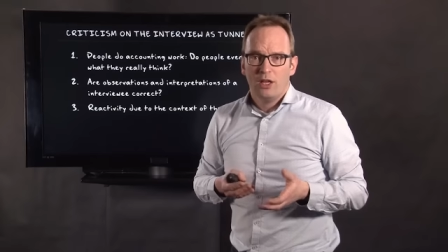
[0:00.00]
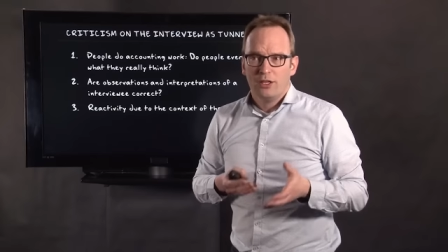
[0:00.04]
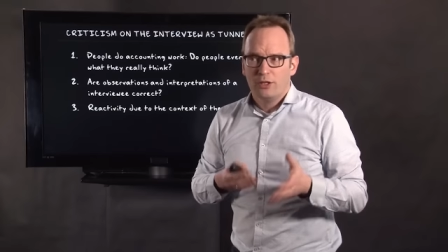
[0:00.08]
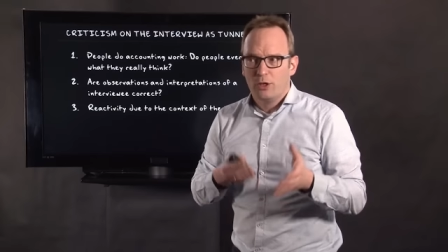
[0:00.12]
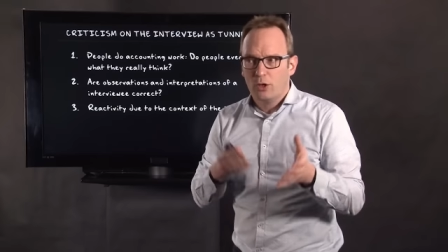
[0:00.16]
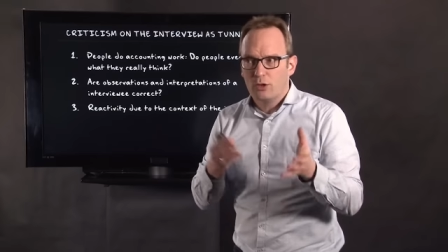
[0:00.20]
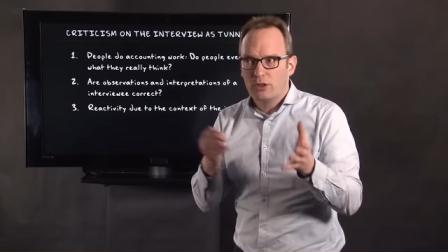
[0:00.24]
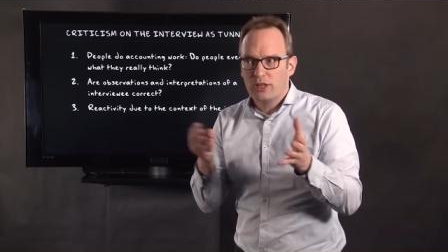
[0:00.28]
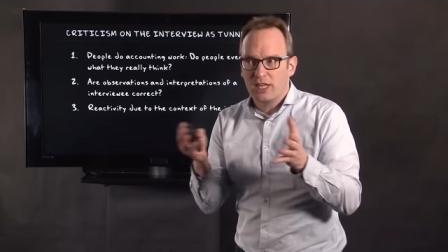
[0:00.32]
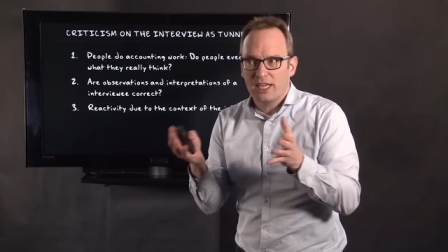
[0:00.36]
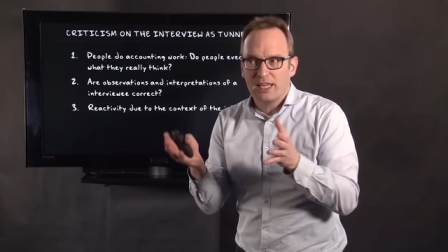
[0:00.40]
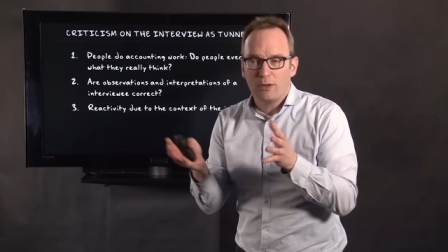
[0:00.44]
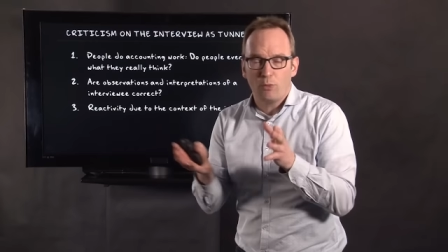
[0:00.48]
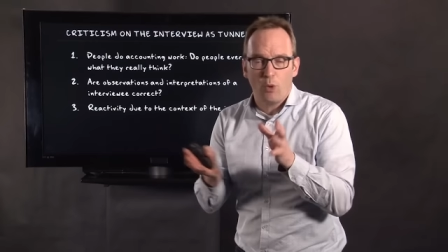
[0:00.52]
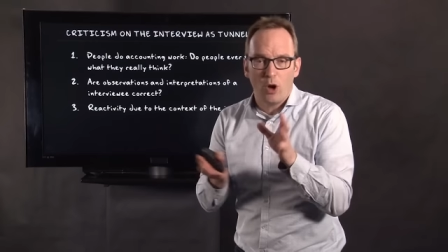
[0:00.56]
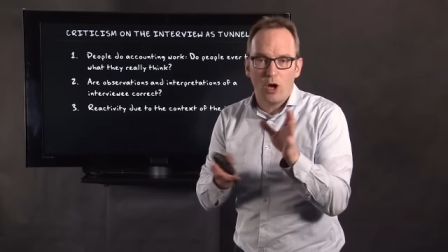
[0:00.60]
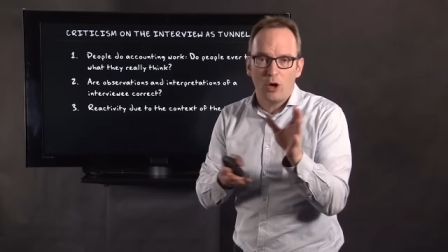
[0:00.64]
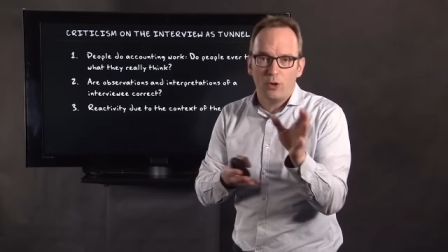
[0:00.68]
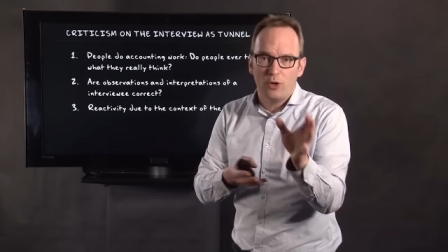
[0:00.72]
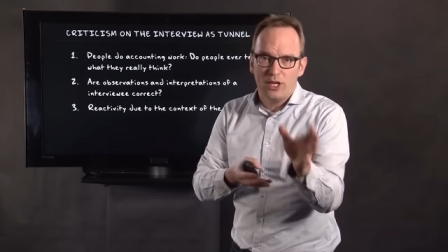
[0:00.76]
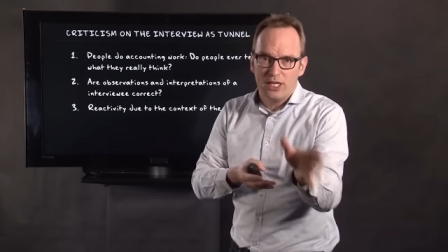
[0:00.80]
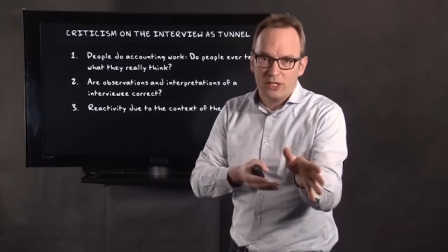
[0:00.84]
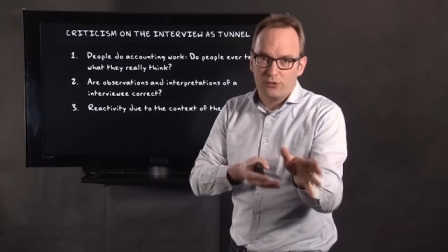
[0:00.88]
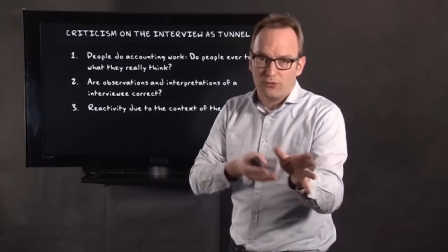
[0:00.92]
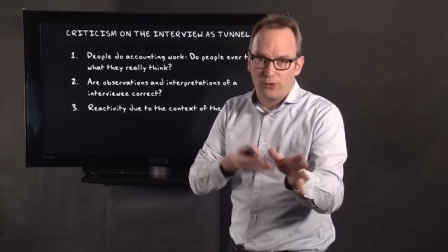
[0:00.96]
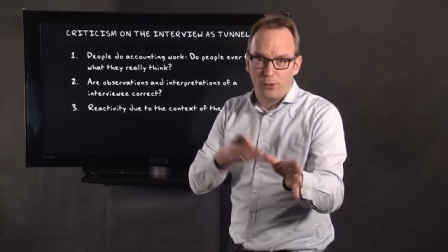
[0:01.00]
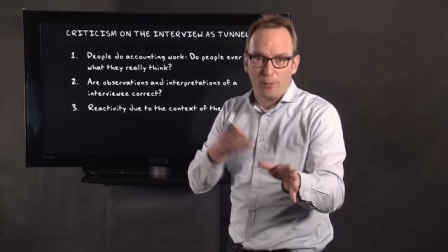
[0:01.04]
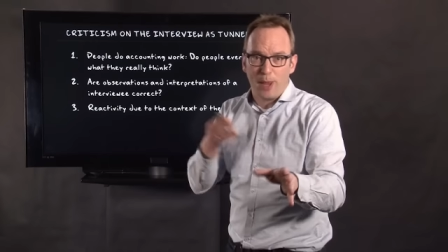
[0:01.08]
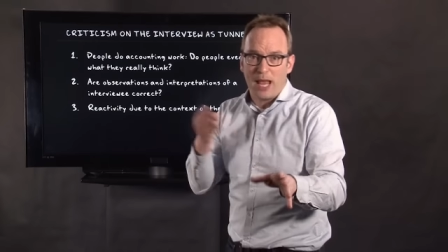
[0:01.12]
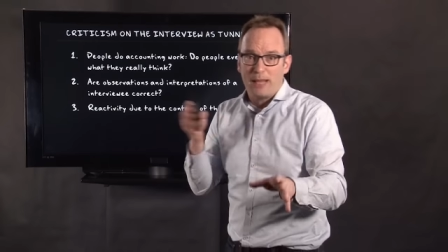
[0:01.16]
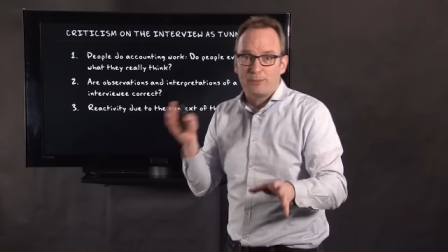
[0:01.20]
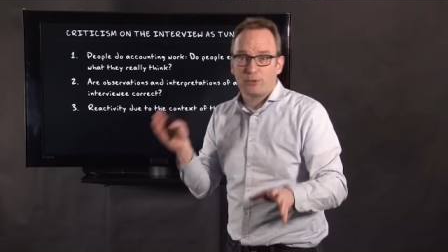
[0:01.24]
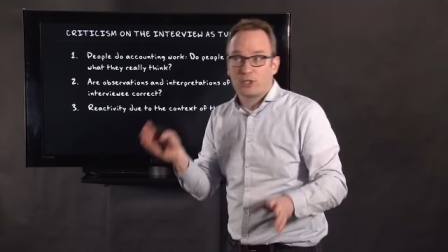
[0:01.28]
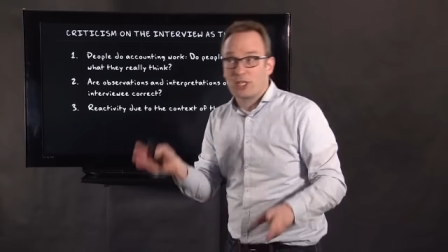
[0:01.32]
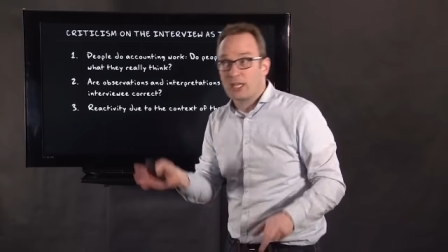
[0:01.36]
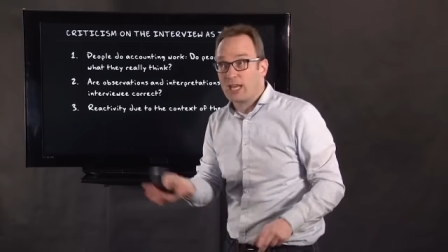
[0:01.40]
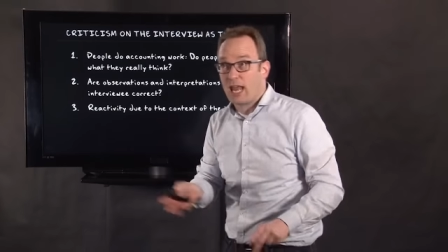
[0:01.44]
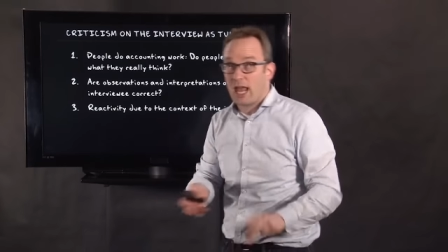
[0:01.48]
You think, well, he's from
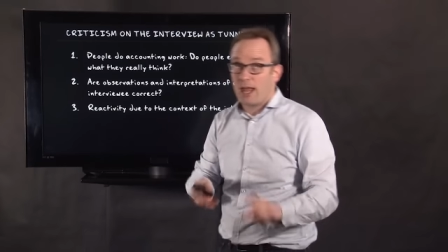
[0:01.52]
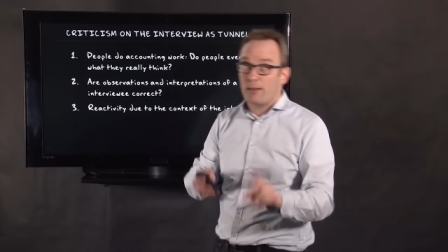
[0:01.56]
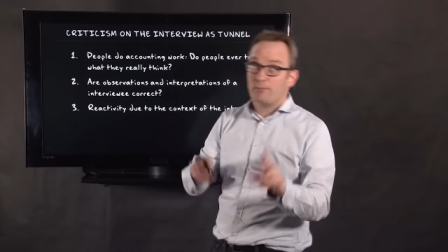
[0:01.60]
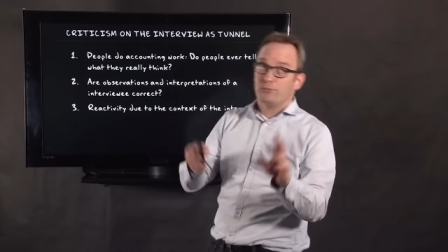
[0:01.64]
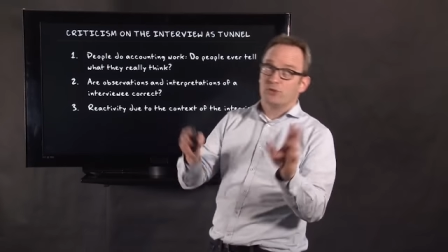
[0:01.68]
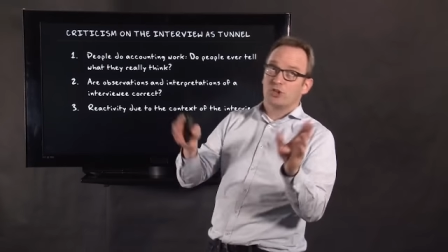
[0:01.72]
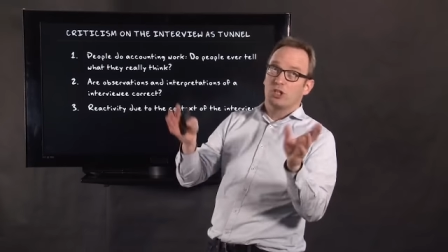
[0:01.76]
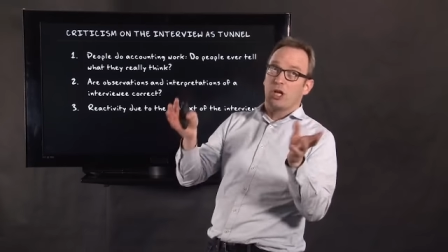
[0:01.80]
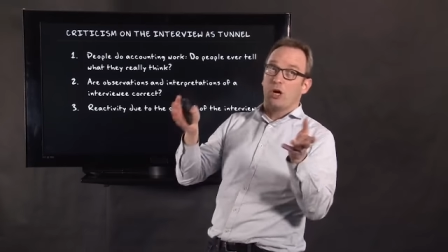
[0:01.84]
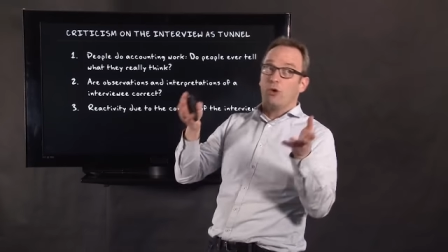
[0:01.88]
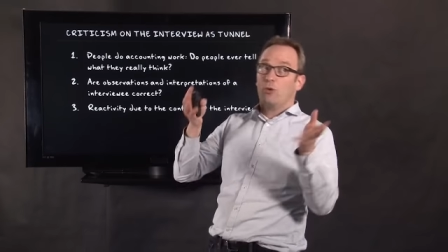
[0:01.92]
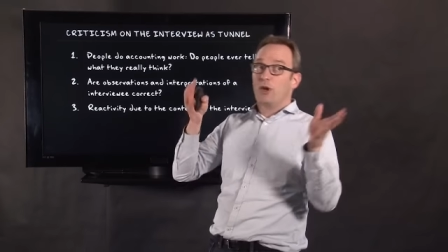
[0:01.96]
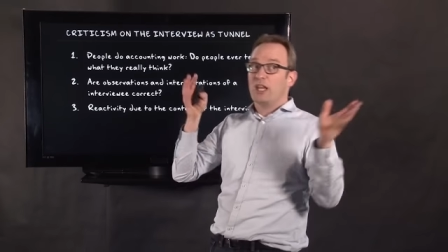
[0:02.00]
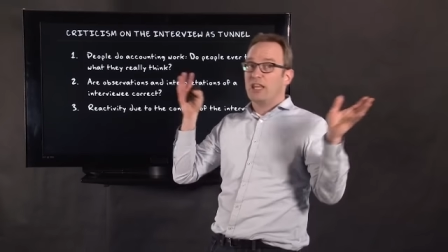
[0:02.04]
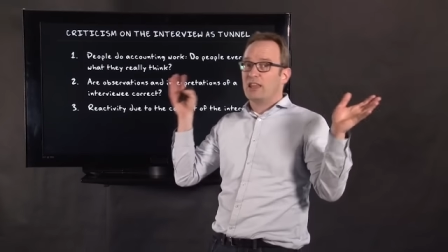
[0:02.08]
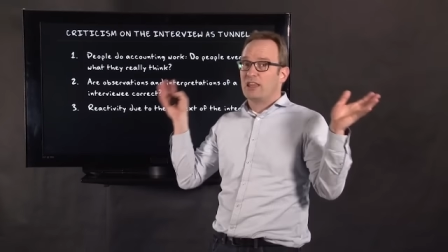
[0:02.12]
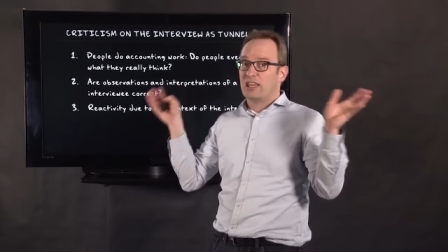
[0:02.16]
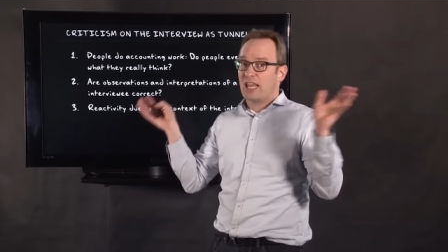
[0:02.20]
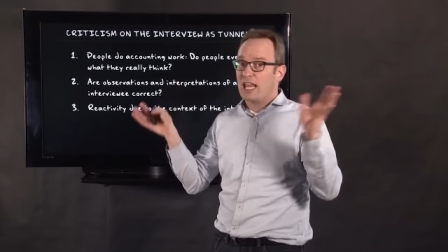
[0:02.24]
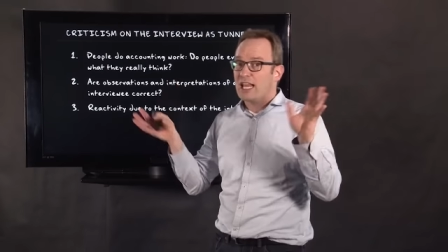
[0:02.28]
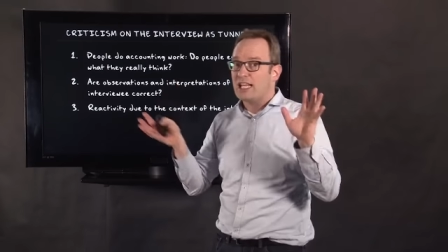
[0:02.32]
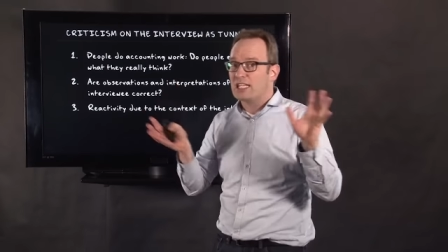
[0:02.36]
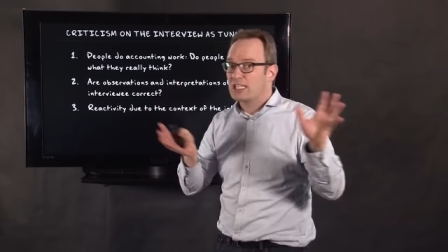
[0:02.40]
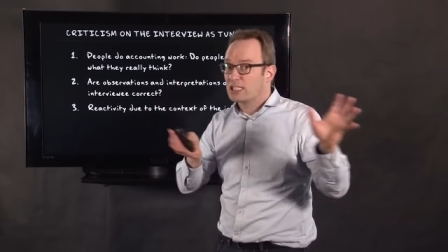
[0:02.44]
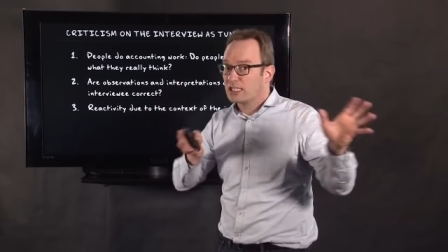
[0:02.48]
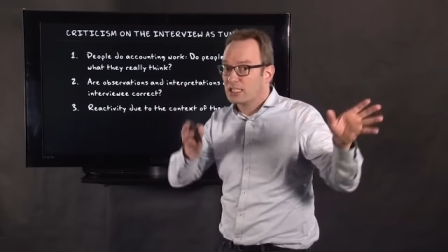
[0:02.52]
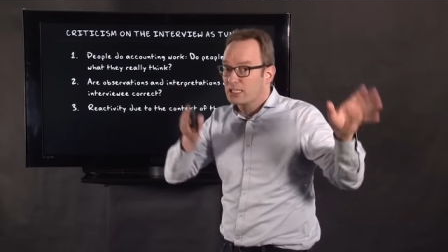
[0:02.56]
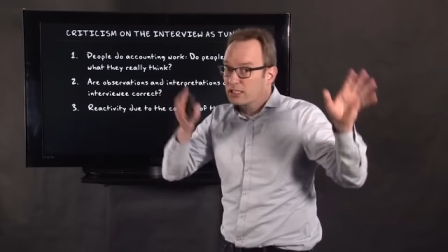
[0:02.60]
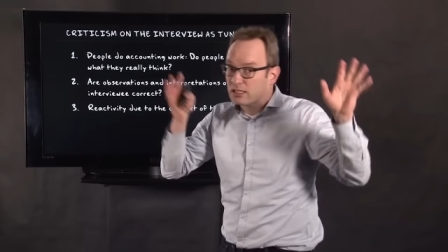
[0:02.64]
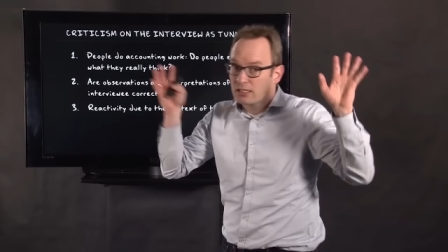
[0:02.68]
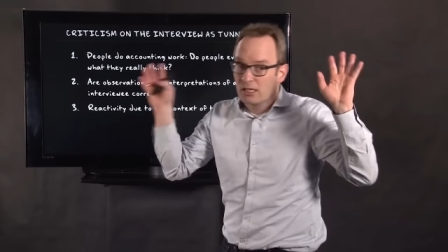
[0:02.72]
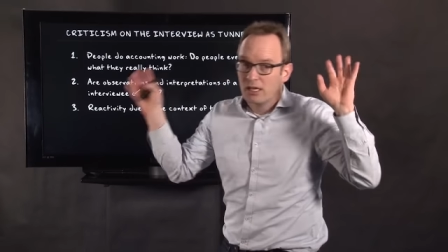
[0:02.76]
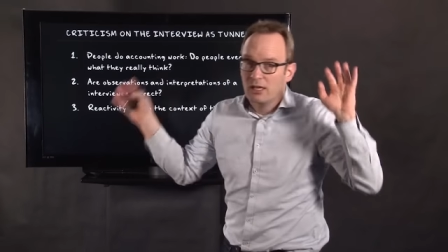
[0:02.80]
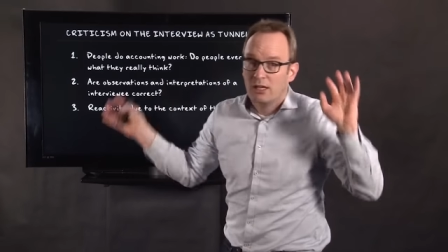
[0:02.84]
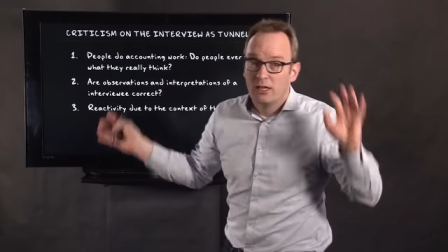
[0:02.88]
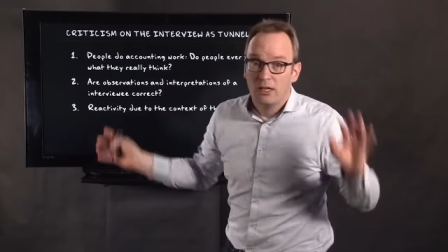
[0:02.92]
Amsterdam, so he thinks